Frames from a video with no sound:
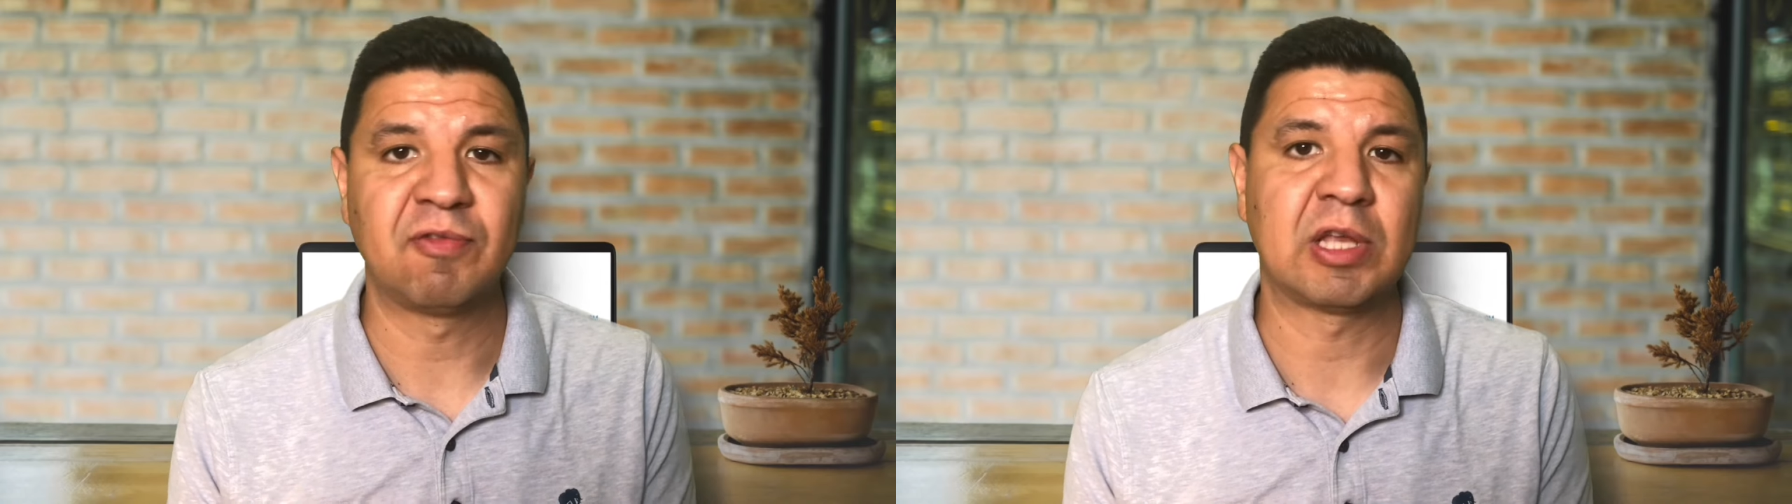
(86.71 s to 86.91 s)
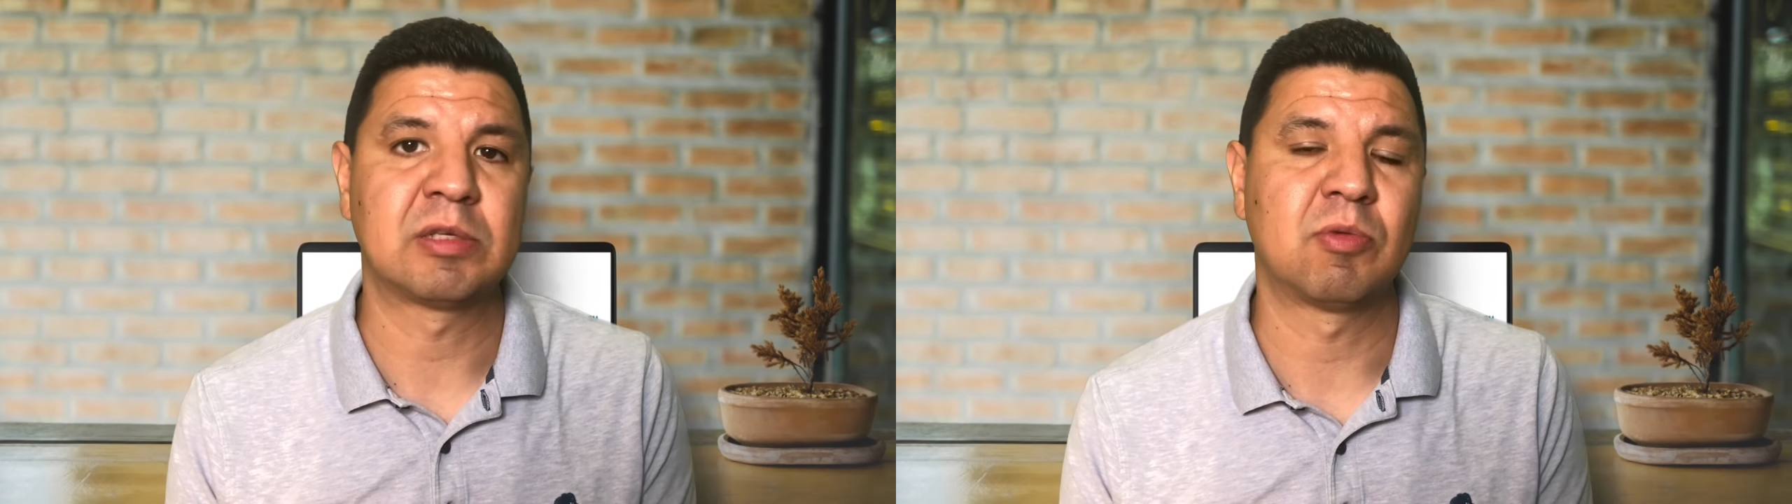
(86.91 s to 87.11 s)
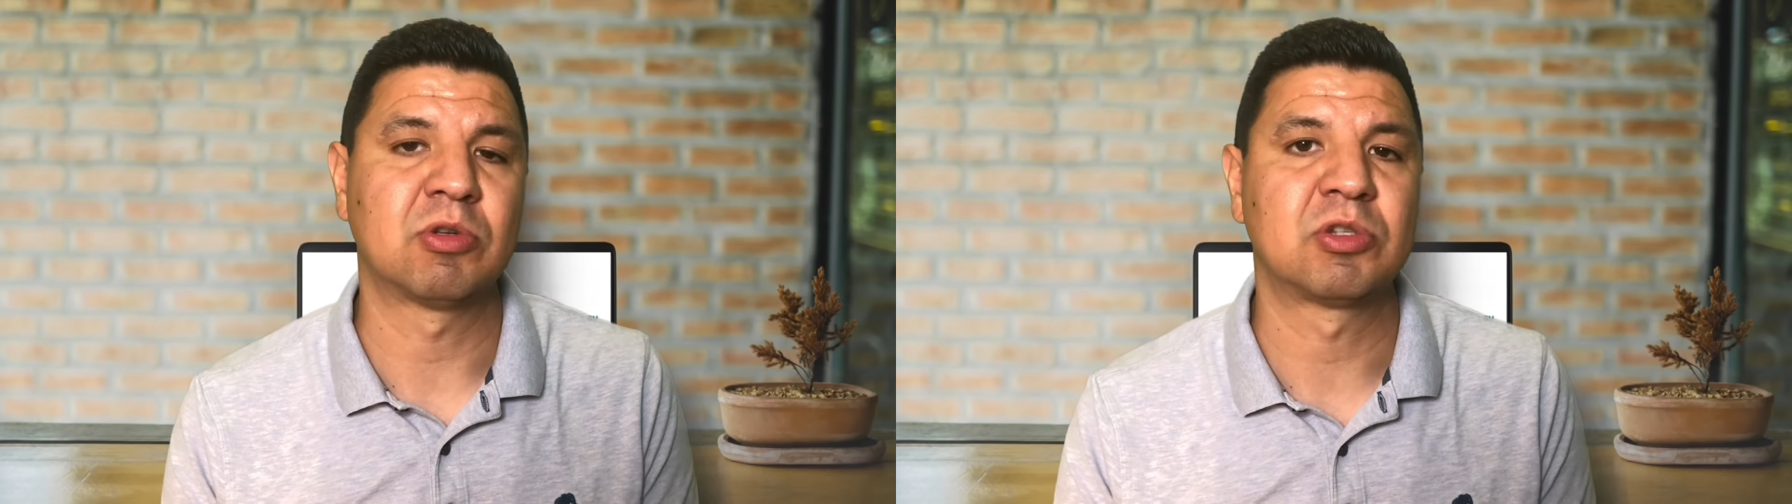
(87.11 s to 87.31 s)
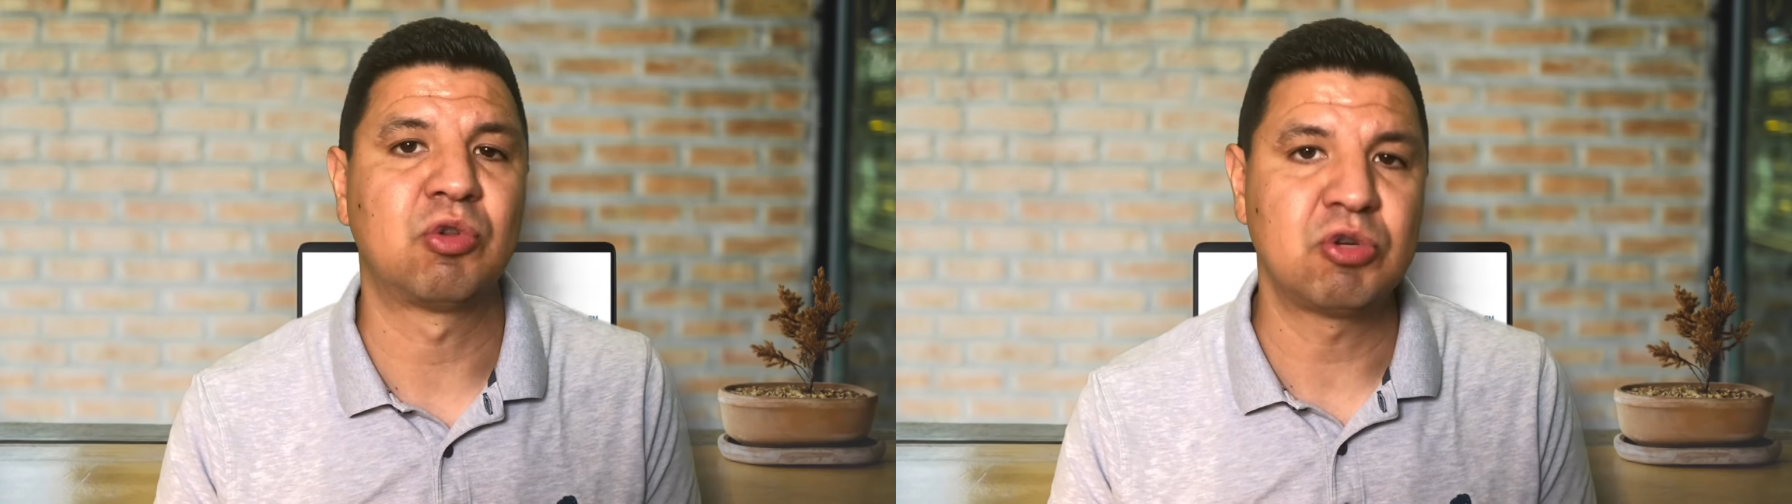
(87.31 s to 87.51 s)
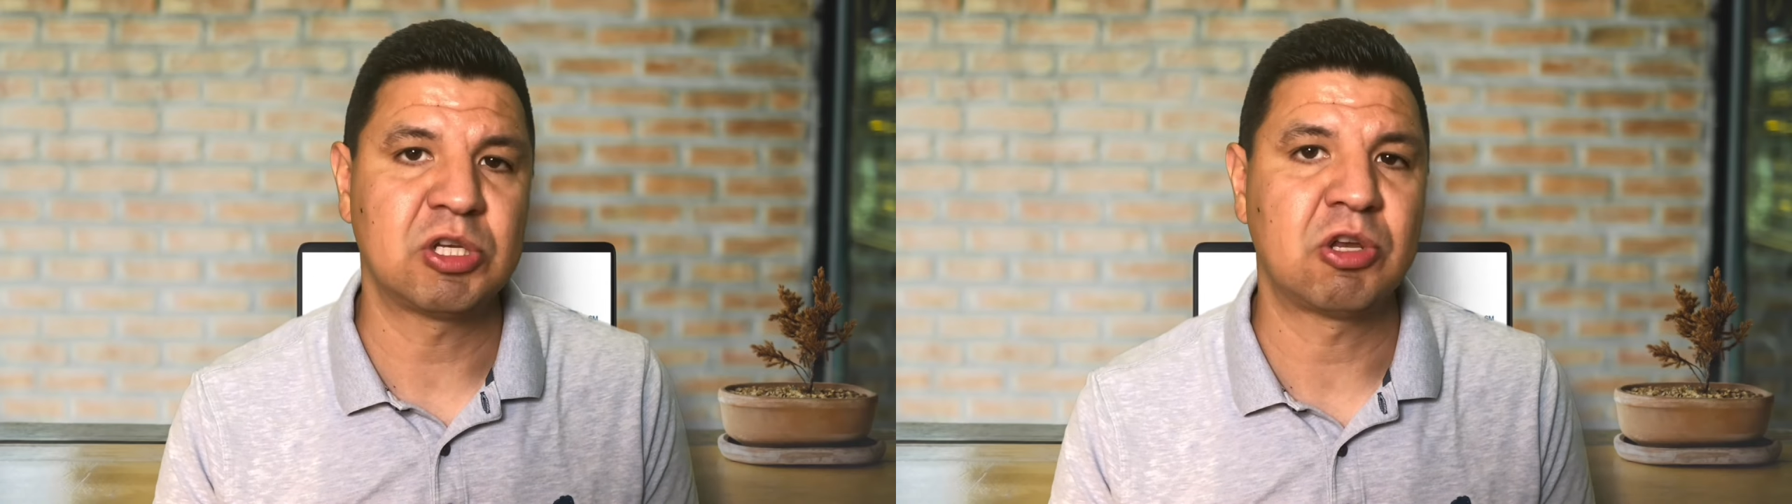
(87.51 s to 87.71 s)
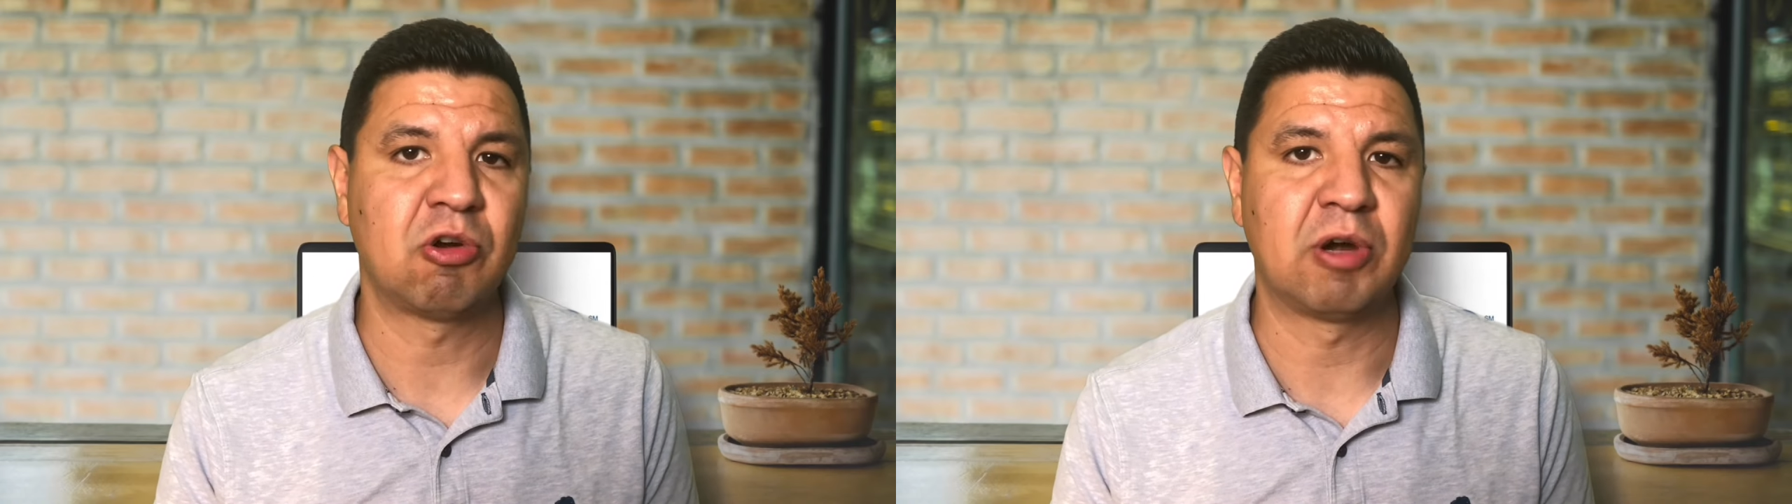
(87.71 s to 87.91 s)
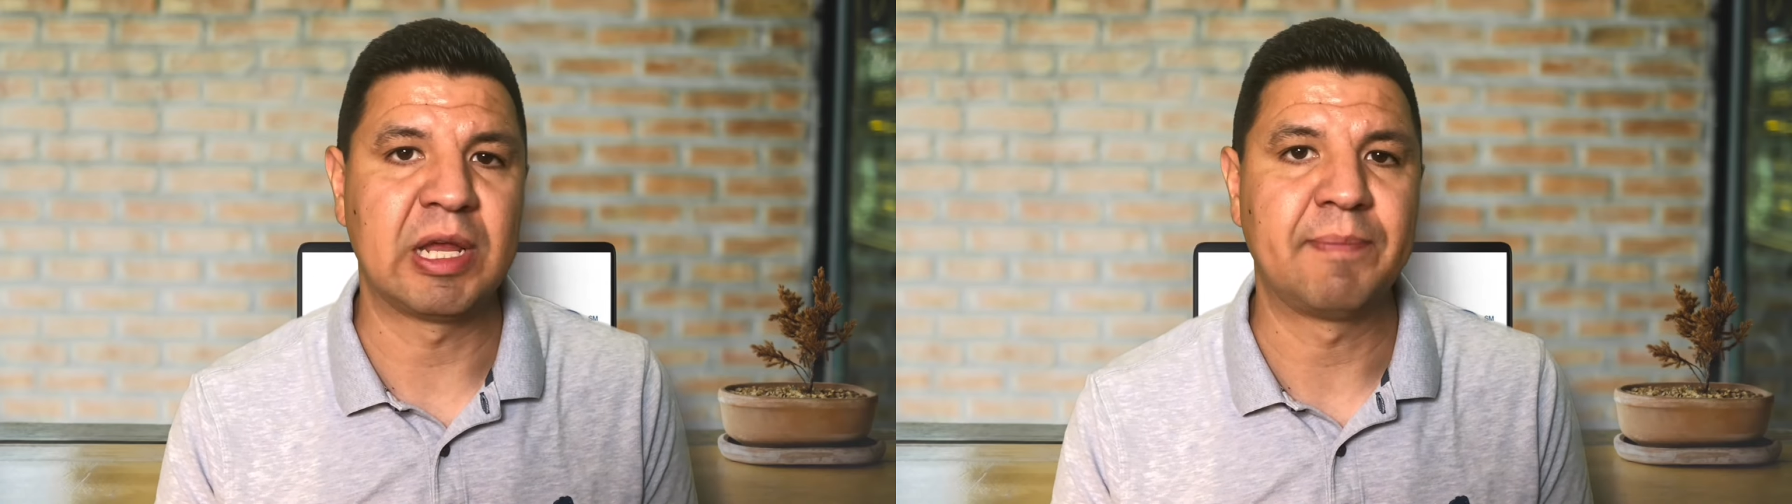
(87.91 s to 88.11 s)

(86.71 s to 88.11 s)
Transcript: vegetables through security,